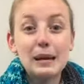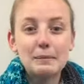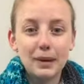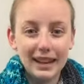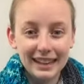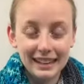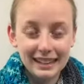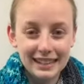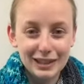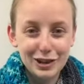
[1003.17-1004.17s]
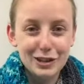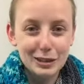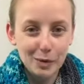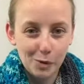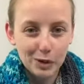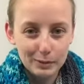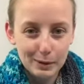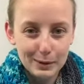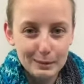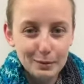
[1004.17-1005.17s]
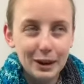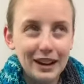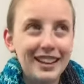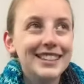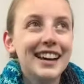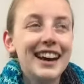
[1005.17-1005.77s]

making decisions about what's most important.